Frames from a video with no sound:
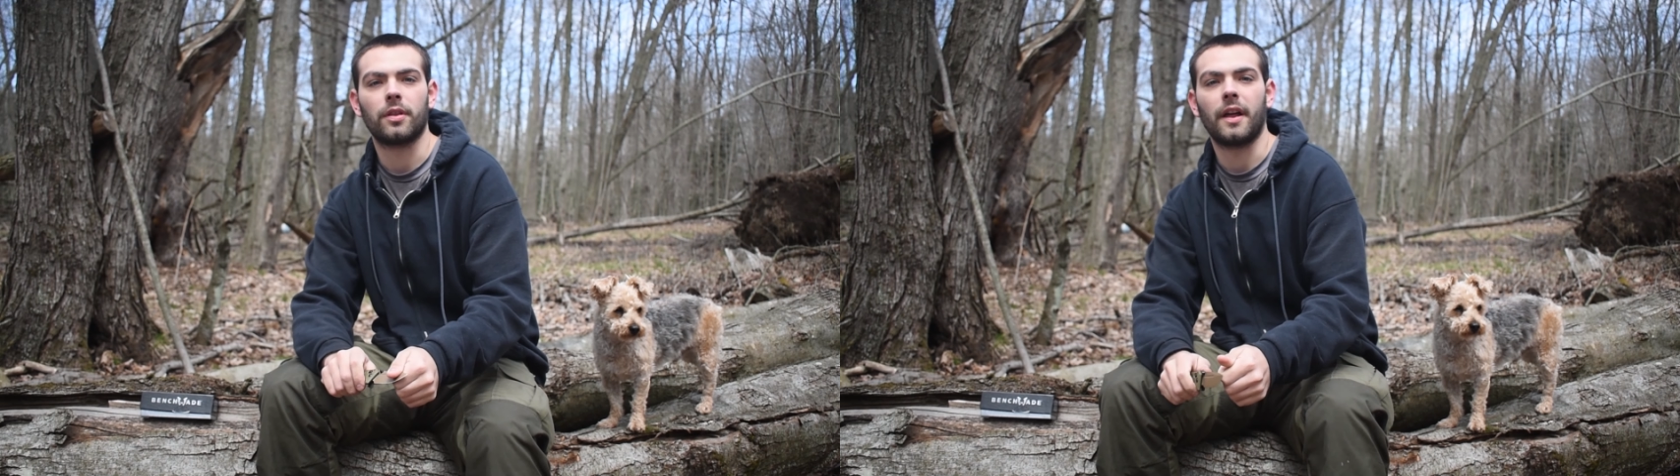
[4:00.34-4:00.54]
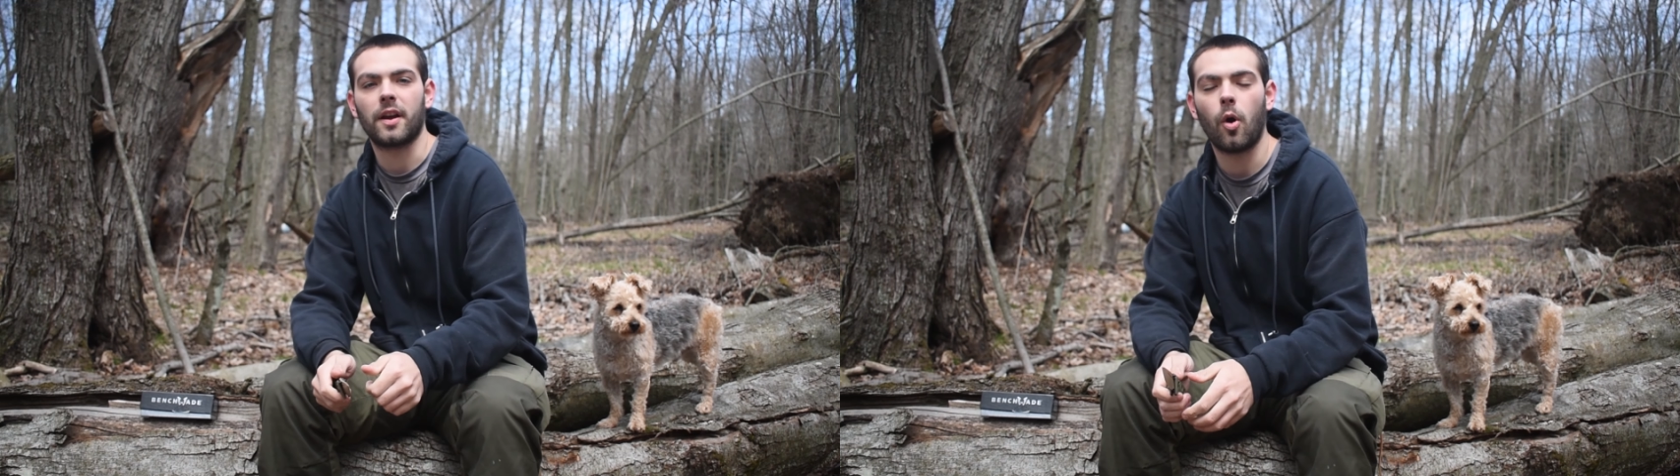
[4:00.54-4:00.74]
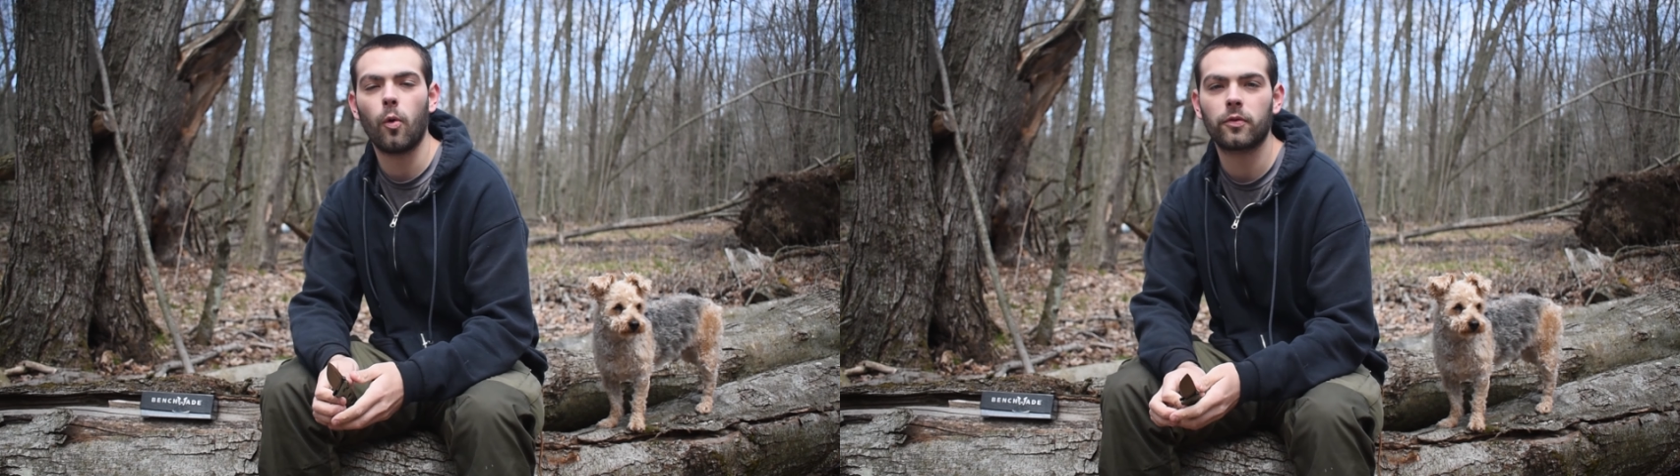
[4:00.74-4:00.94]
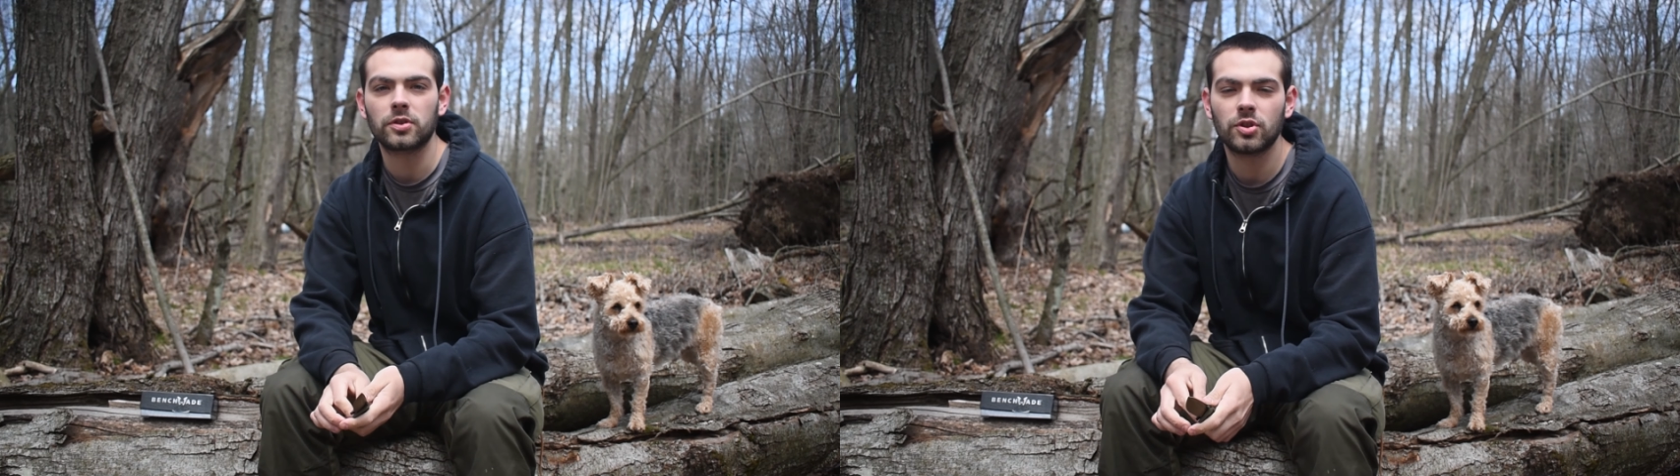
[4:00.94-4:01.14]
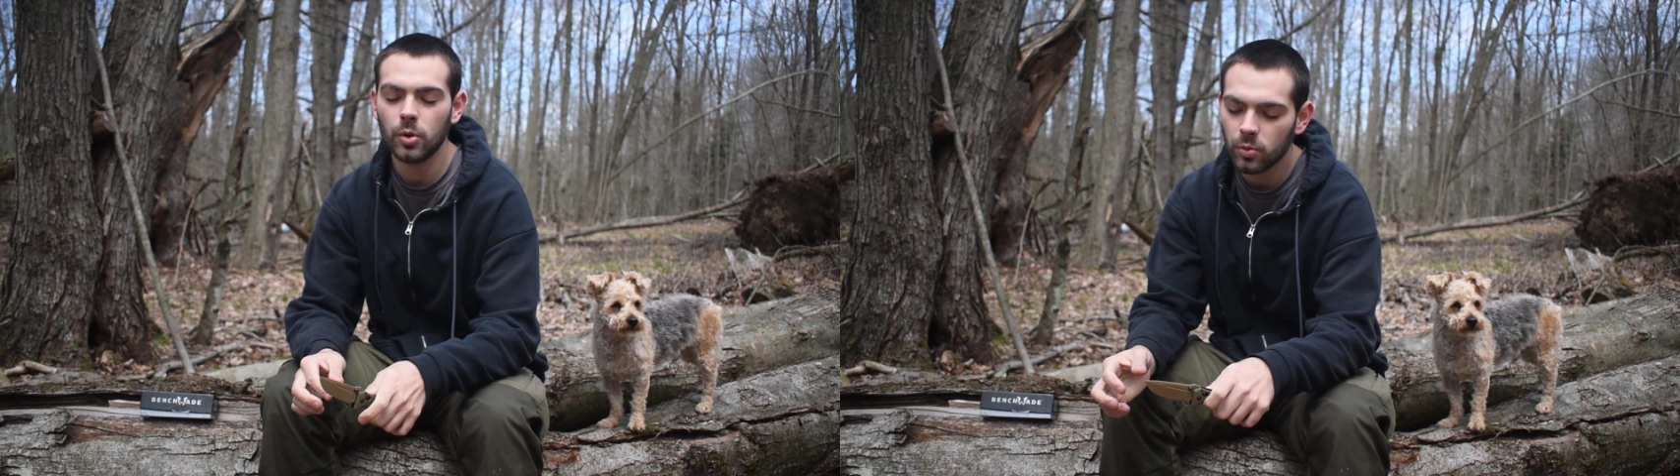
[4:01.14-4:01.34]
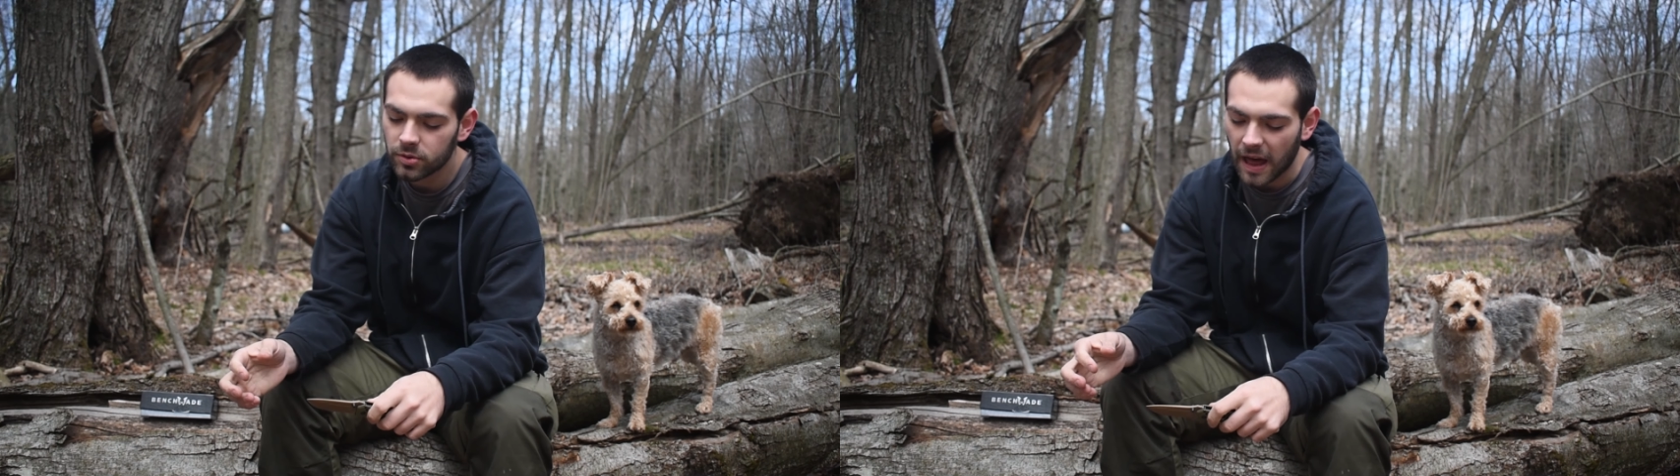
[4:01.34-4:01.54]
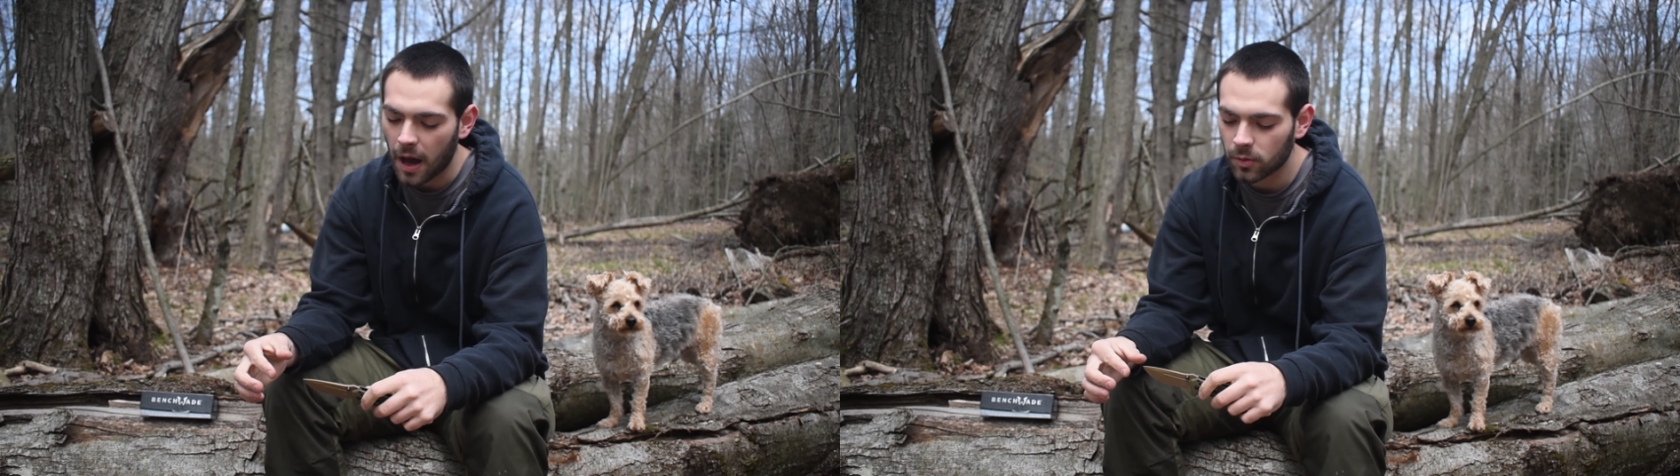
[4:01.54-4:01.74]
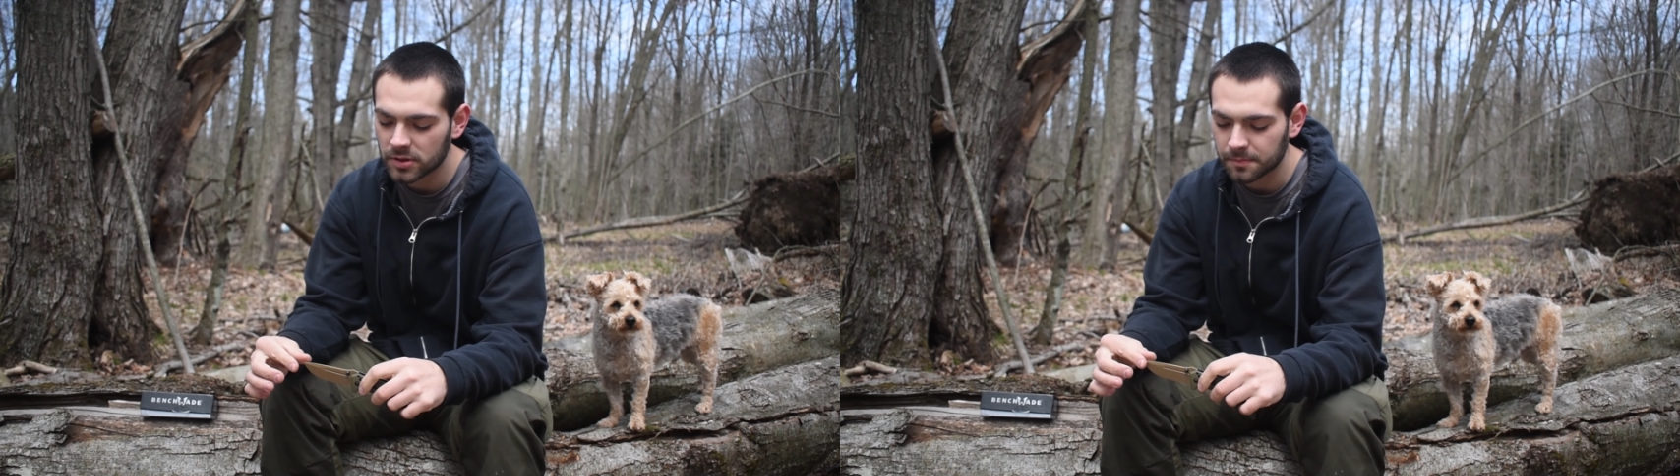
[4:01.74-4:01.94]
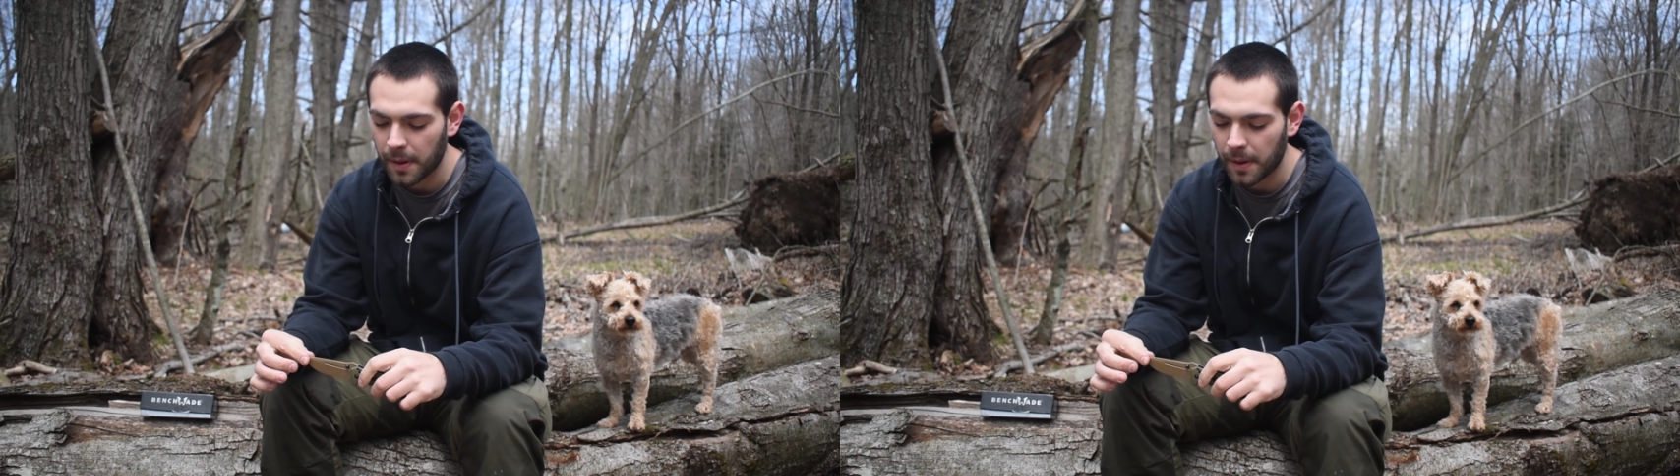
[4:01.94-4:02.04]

like over 2,000